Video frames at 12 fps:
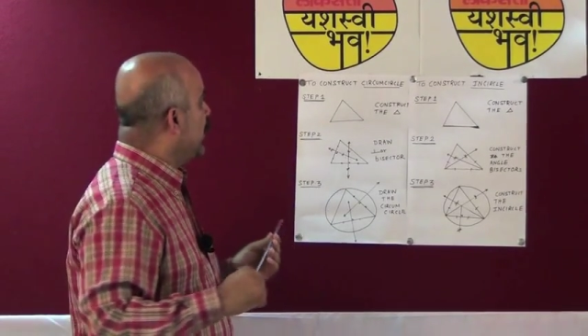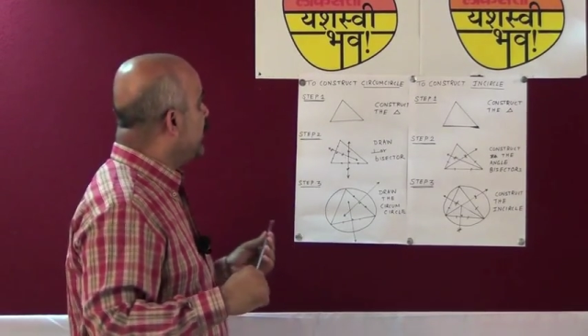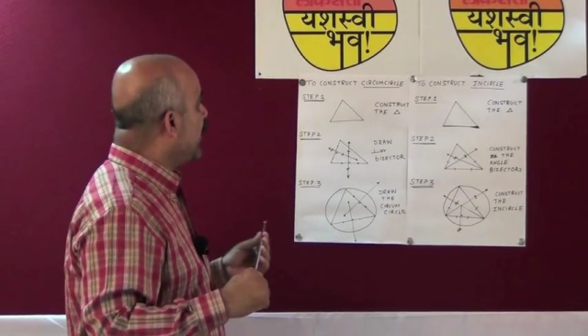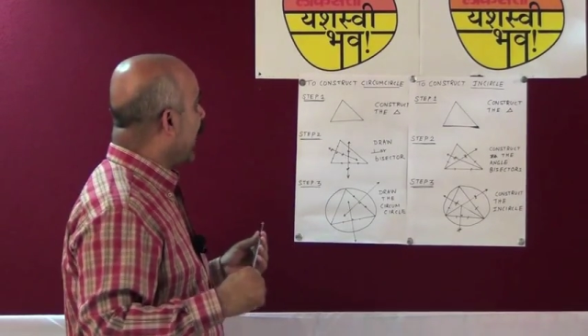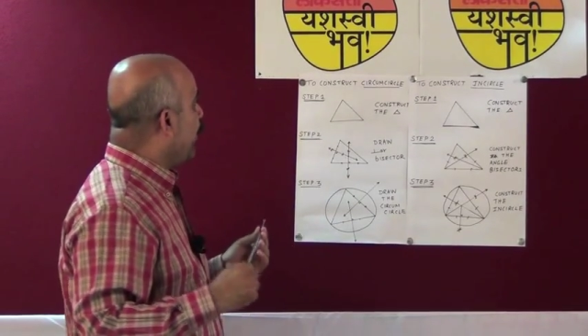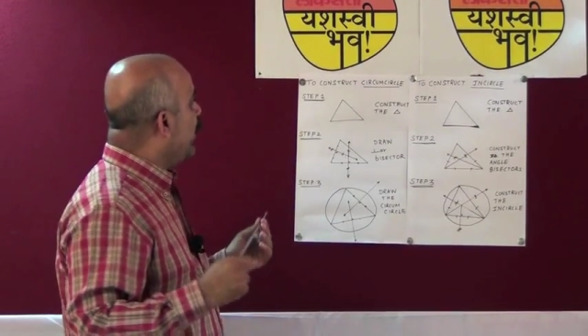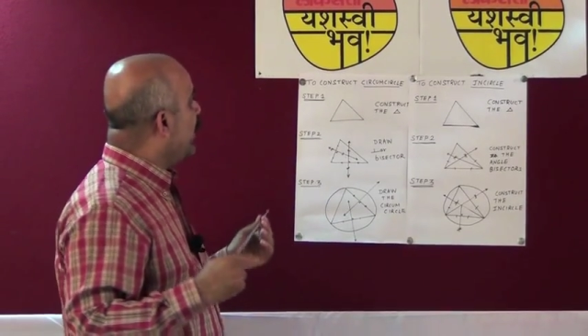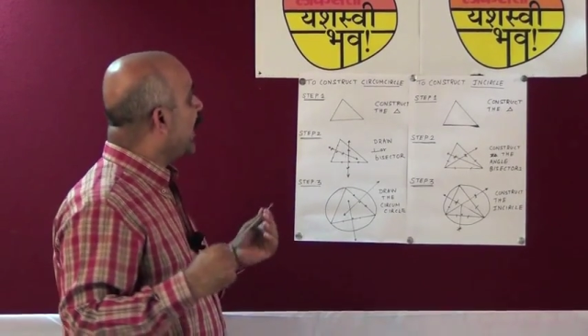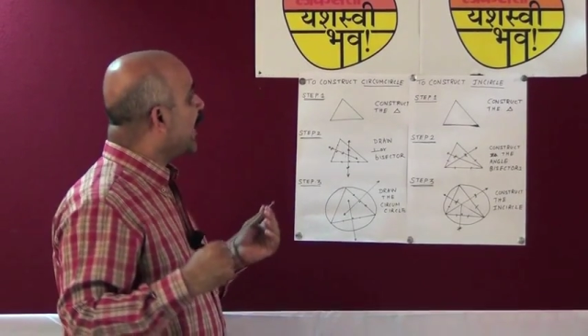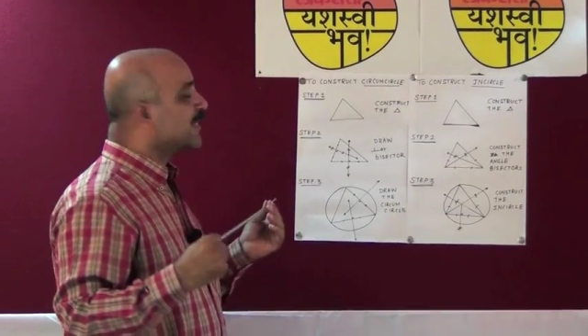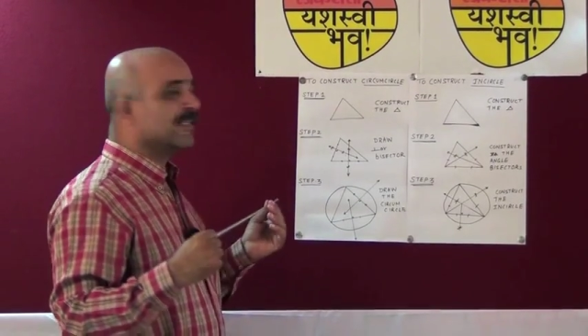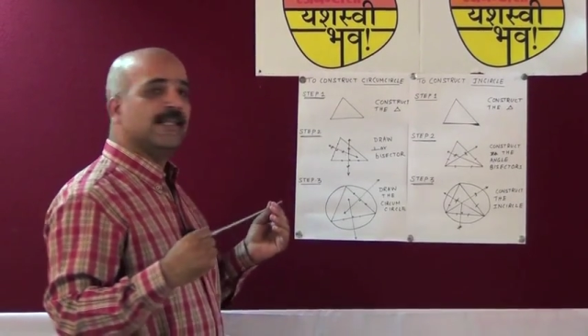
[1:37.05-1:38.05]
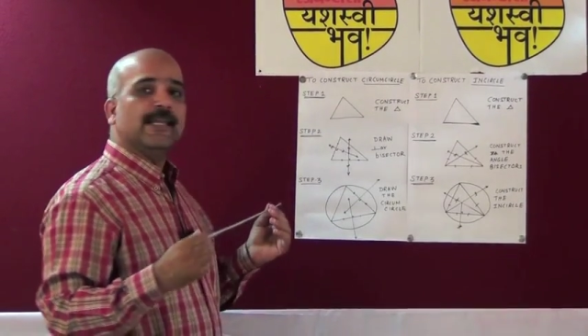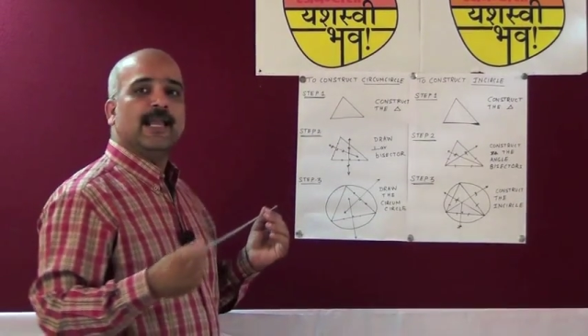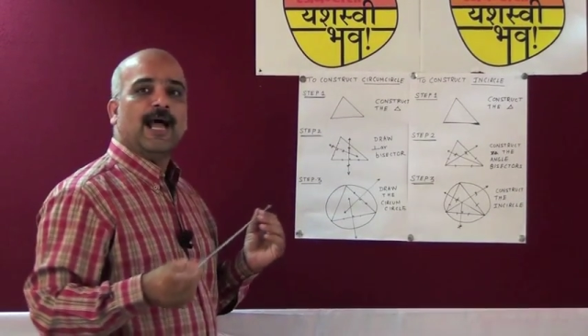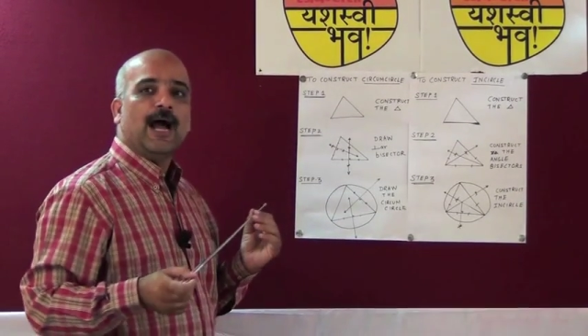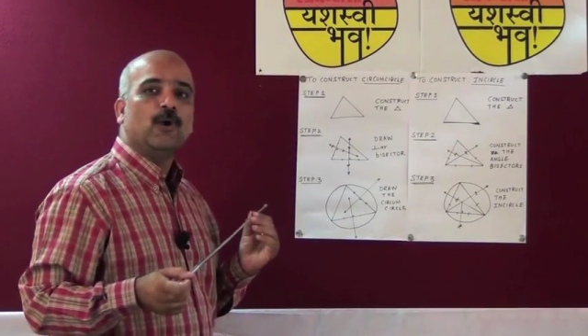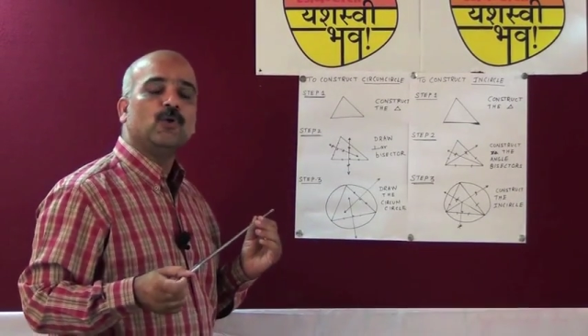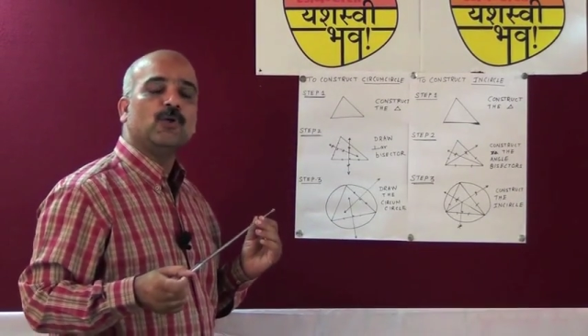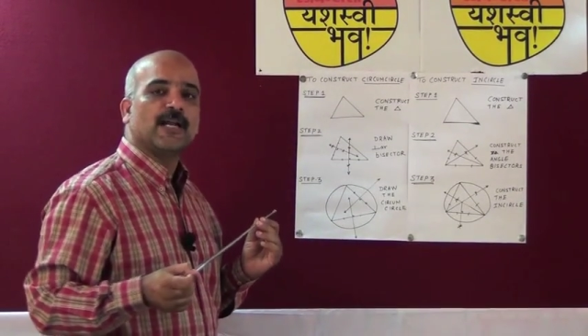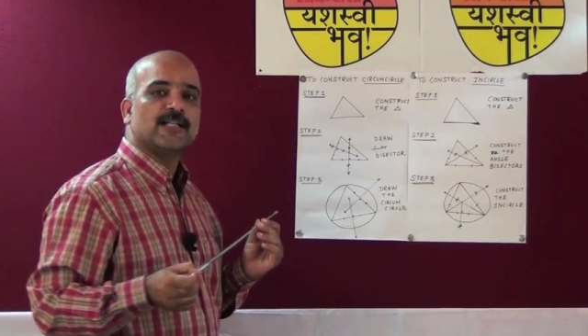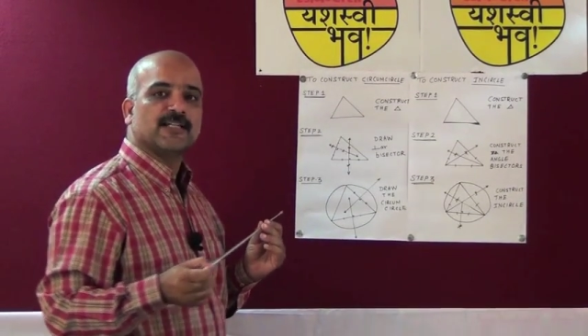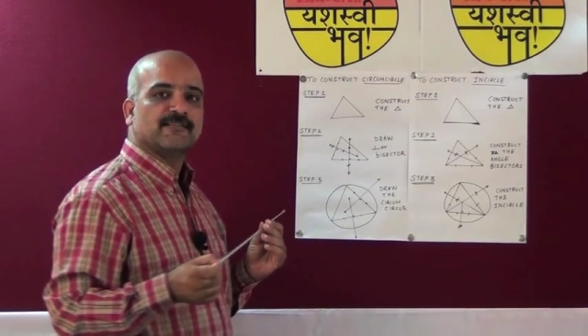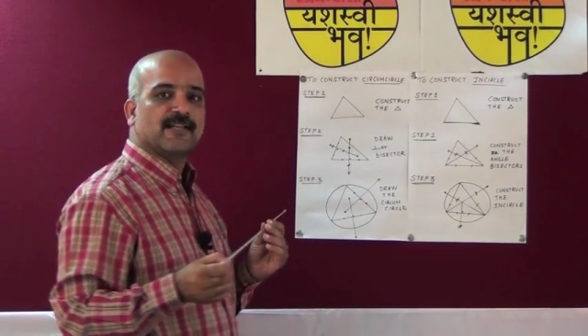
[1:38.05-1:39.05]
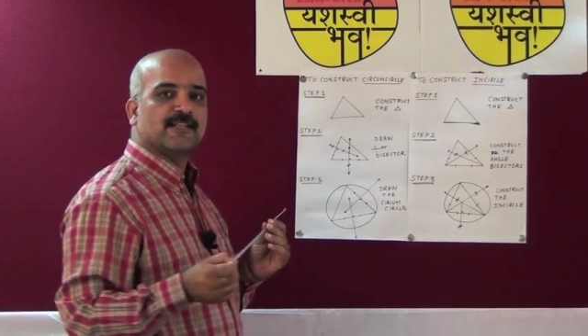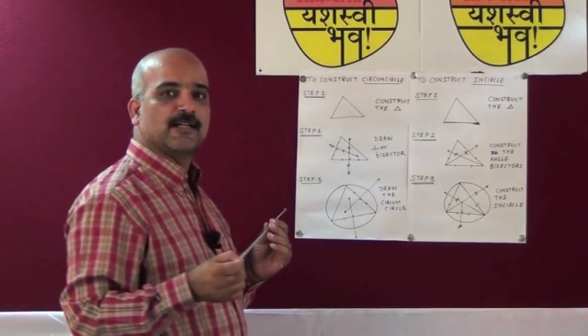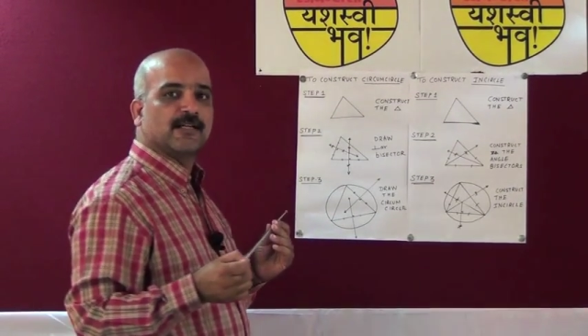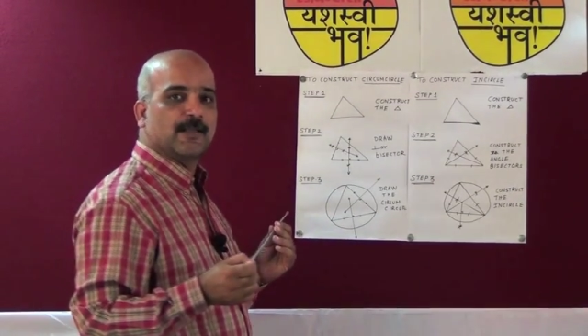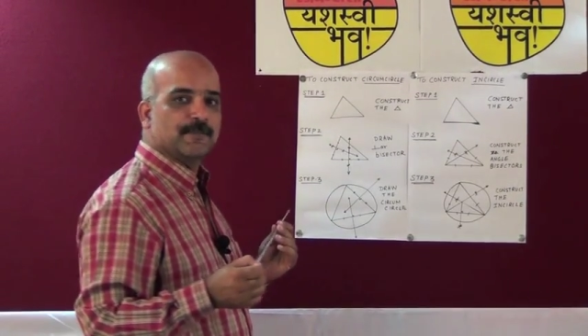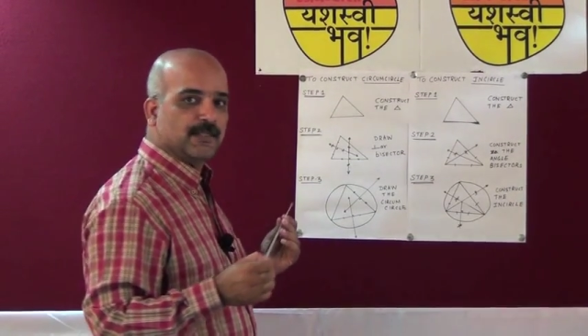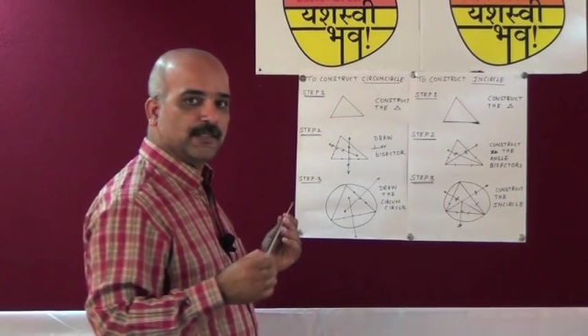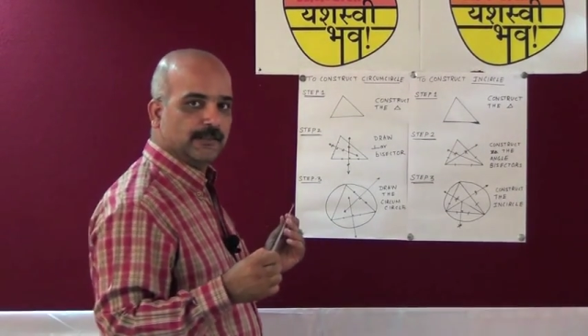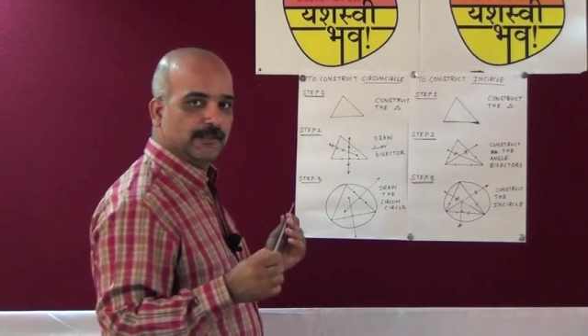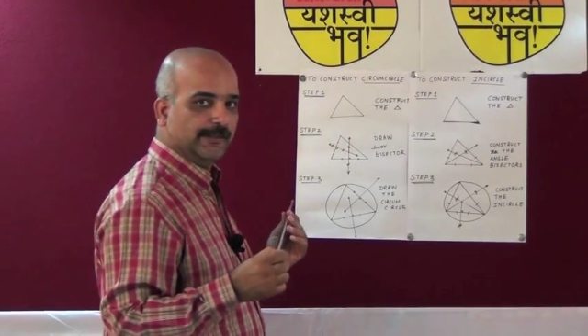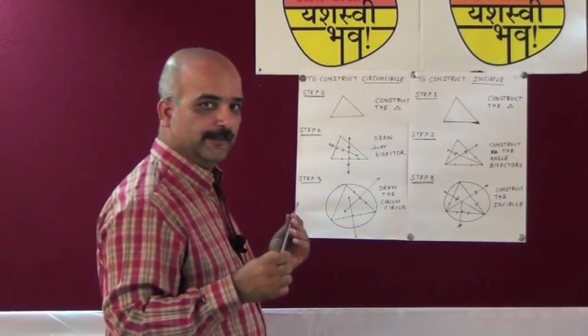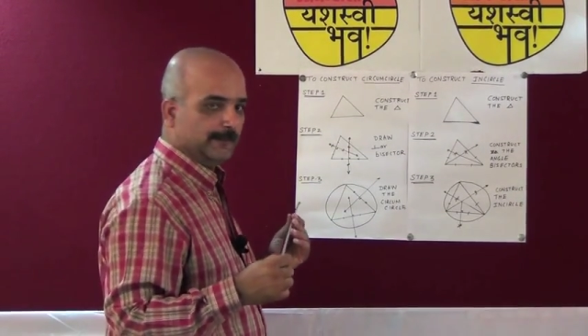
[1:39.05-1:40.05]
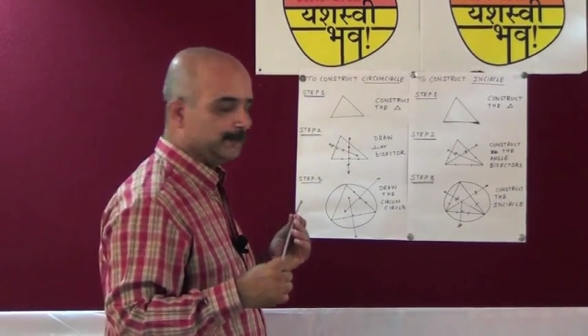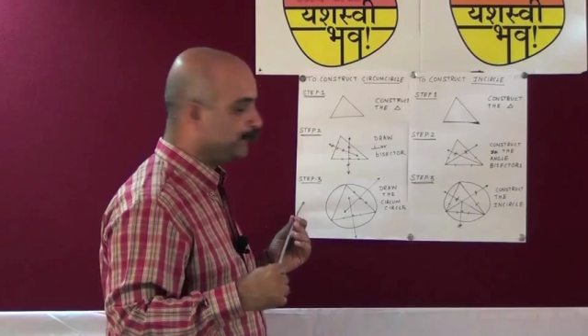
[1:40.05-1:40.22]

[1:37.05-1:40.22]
Now let us see how to construct a circumcircle here.